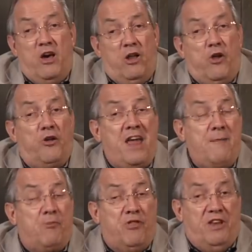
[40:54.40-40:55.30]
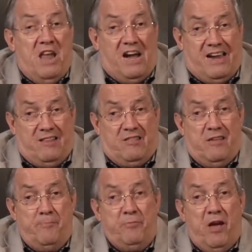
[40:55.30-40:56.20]
held on April the
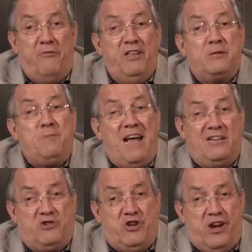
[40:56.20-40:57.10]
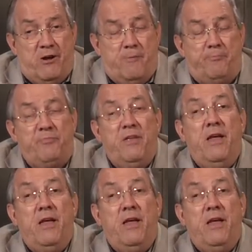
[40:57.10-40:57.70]
9th of this past year.